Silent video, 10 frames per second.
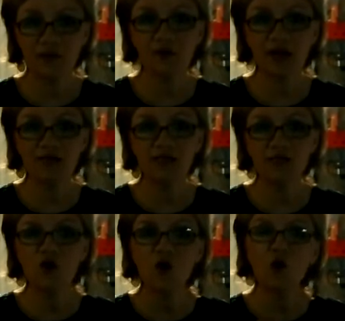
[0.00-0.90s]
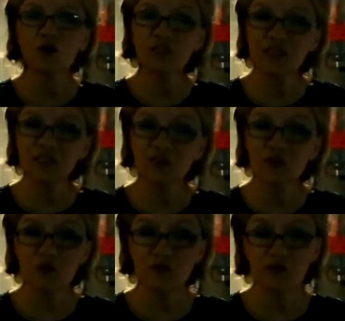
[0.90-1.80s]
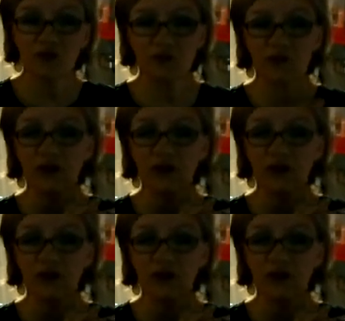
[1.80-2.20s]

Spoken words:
that price, or if she gets to a $1,200